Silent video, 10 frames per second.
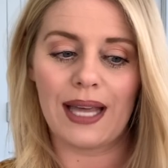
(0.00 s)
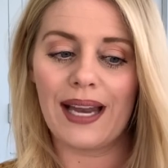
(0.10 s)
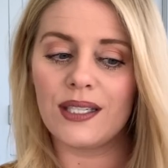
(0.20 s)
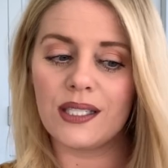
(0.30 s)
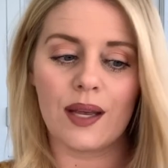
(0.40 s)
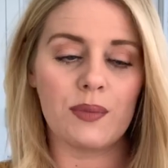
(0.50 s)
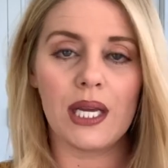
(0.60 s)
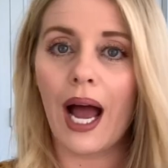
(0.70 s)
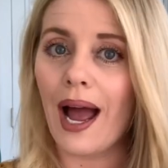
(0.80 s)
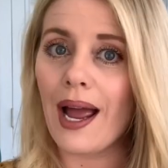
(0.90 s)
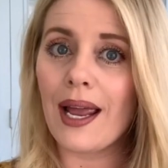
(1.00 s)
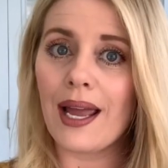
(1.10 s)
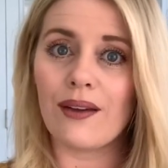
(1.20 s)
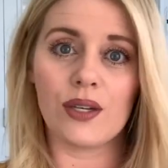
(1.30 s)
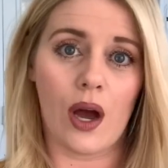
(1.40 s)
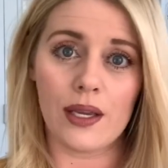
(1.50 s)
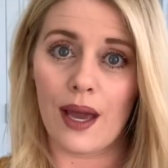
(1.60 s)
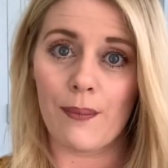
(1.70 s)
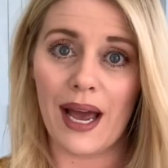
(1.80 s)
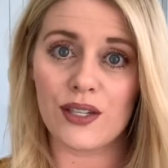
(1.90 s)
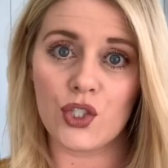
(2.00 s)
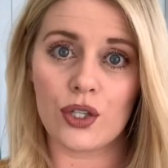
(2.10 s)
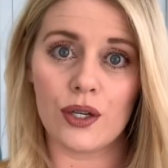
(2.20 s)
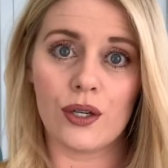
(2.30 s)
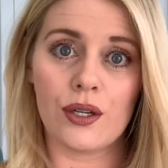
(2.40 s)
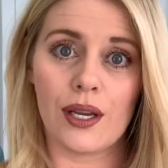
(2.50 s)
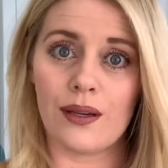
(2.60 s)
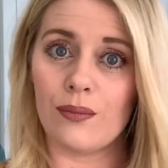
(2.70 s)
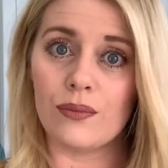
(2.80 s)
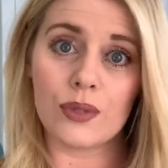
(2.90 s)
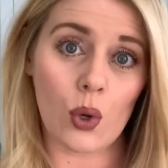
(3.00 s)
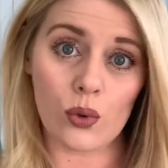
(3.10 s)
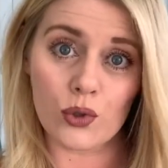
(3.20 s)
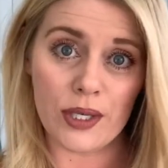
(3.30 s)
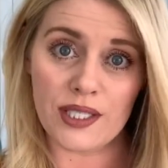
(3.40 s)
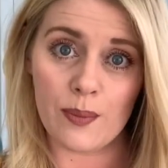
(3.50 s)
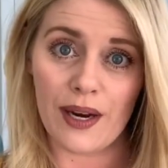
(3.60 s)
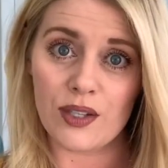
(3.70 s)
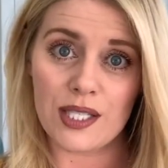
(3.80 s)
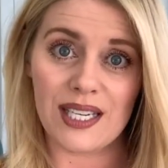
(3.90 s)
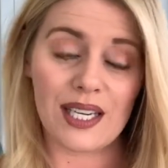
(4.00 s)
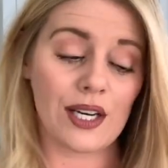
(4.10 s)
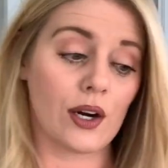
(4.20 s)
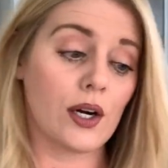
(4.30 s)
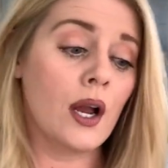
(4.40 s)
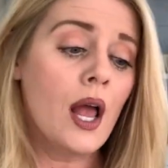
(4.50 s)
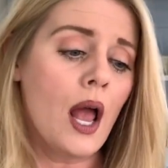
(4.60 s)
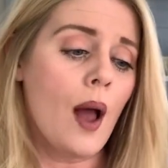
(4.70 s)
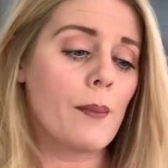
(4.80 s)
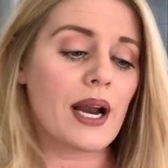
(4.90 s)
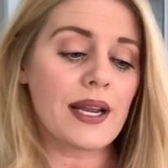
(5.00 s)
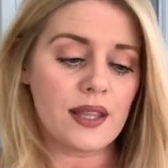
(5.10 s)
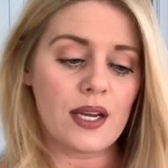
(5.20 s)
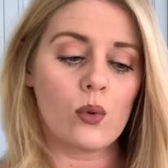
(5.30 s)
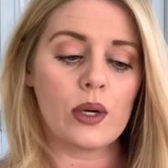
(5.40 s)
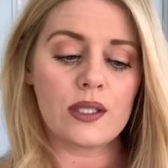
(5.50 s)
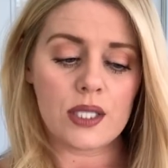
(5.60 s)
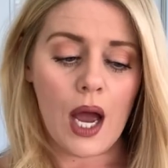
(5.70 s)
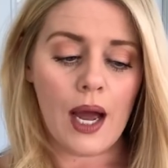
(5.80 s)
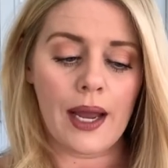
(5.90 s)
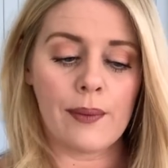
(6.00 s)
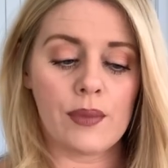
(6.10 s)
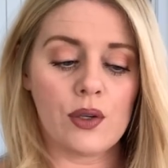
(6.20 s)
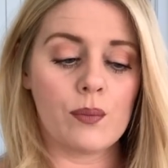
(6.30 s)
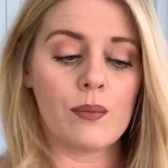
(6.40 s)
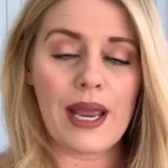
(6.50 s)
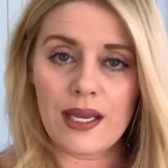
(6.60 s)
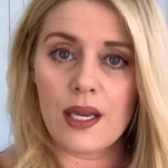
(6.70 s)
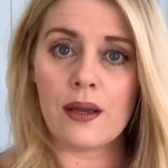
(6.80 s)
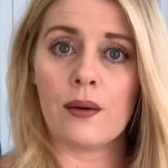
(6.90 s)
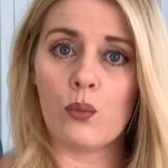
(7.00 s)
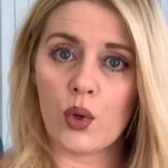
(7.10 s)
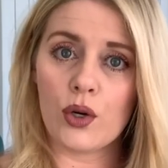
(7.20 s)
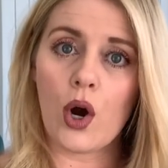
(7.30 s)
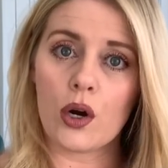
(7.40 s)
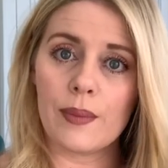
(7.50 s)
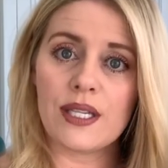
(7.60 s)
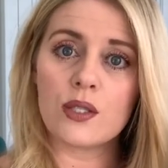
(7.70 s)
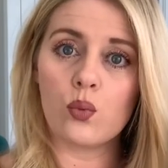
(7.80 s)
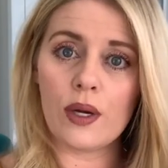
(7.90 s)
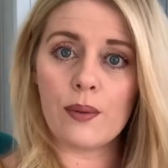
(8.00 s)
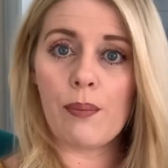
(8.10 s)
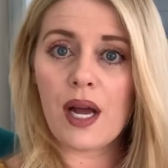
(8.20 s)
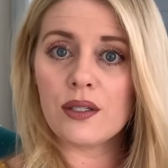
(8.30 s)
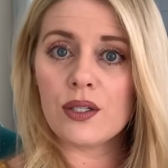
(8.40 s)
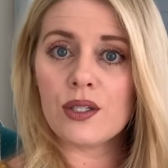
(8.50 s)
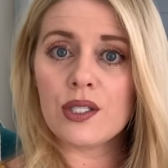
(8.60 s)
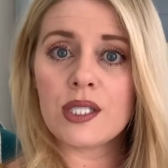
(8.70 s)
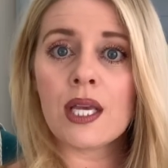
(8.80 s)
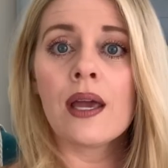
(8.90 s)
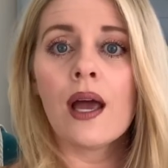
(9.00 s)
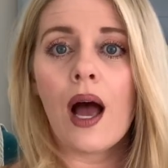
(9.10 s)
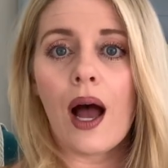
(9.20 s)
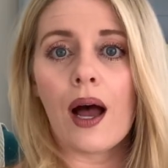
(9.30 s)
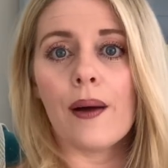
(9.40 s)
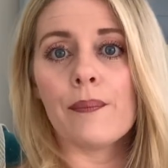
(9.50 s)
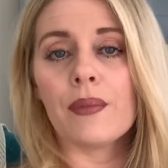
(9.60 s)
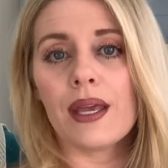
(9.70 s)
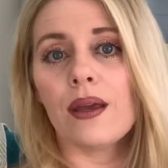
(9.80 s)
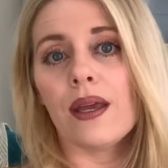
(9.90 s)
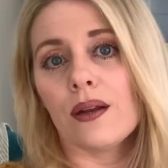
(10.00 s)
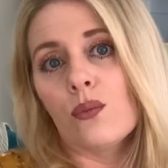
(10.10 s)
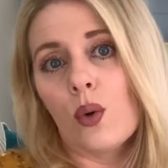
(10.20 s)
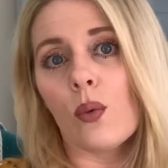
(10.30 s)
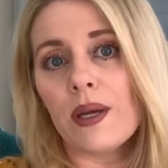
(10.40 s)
That is something I have not yet mastered, in total transparency here, but I think with time, making more garments with buttons, it will